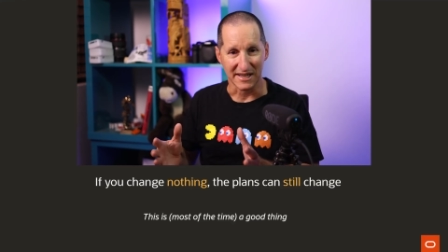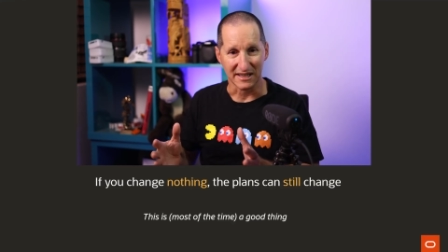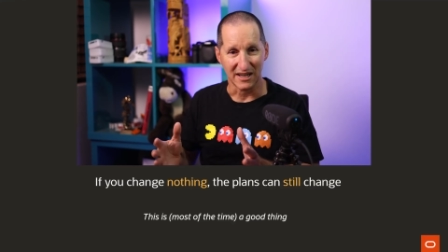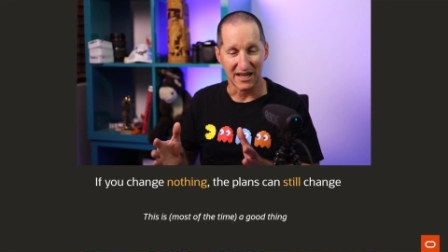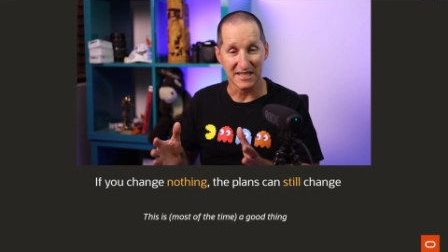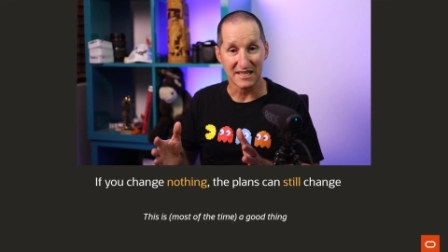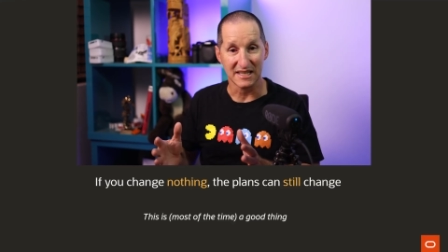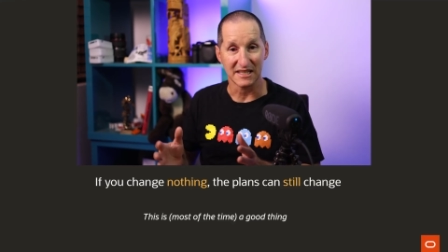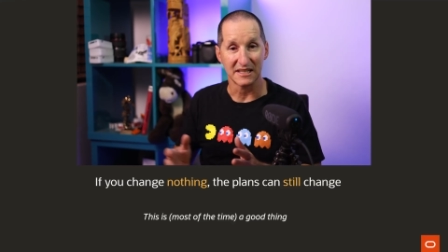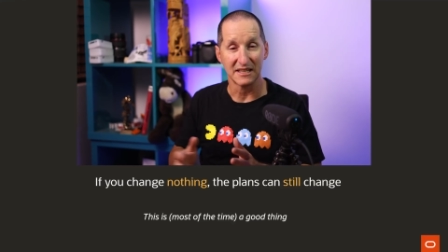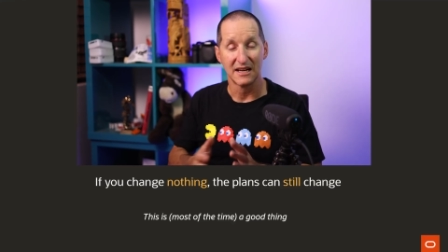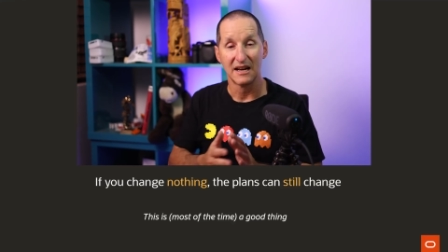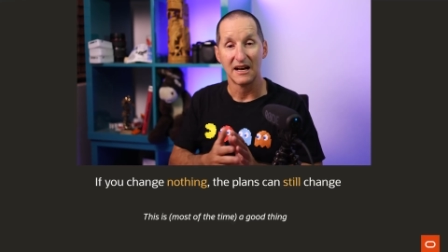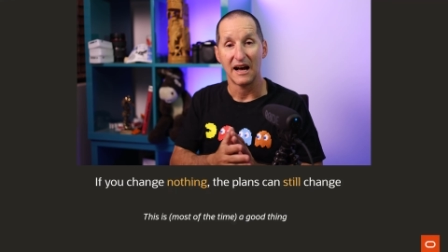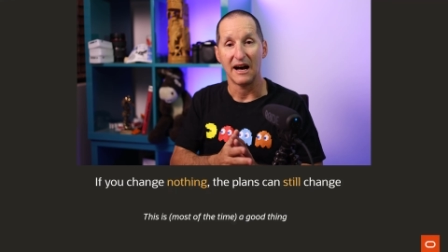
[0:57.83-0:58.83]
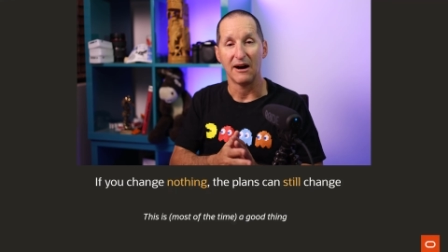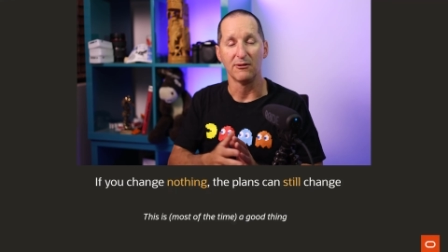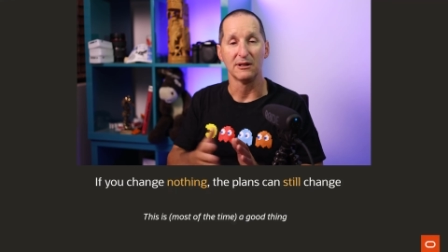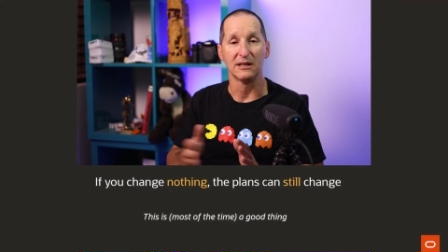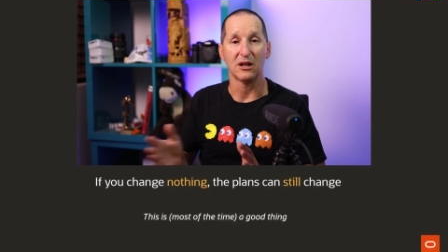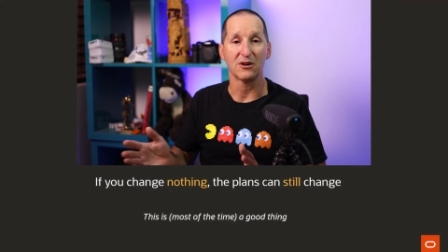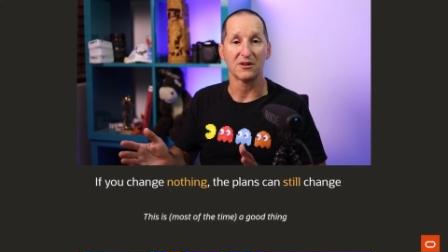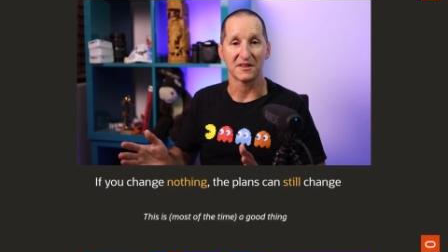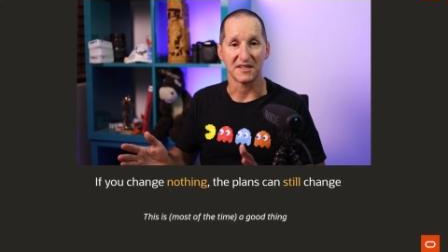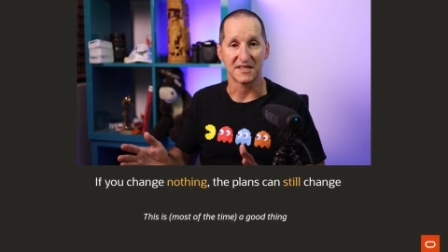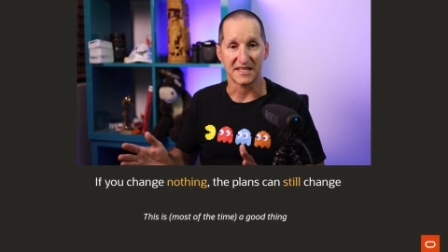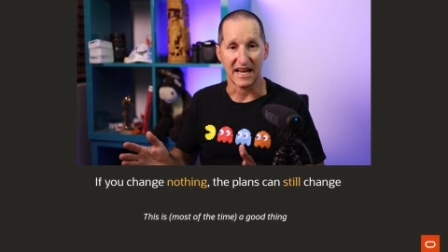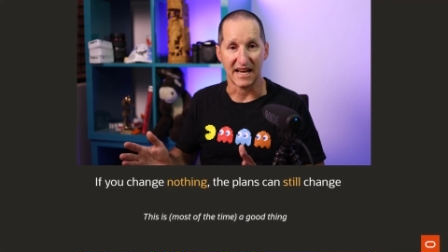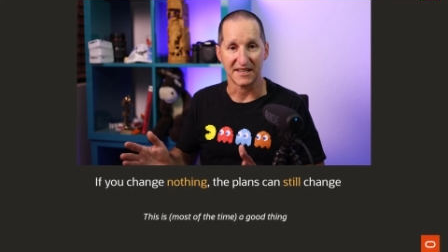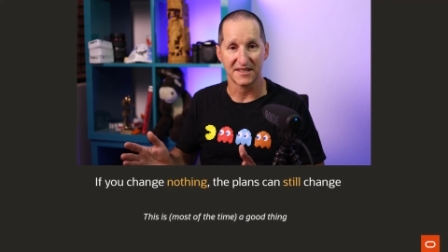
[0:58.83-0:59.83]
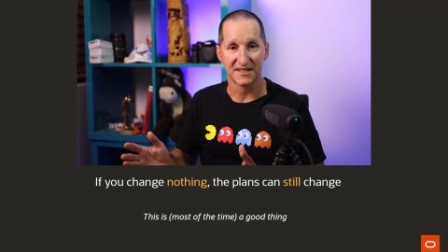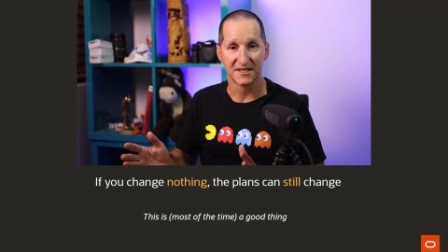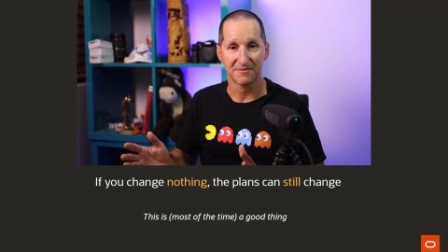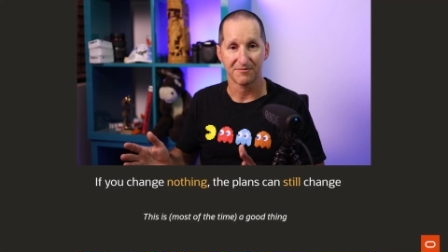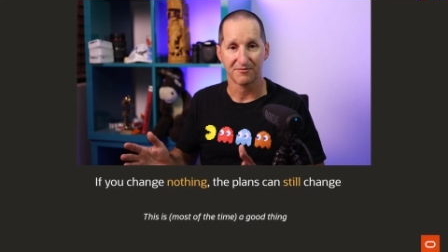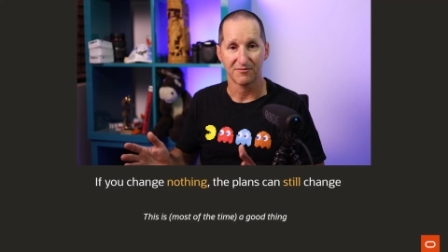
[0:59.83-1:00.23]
nicely, I'll lock the stats.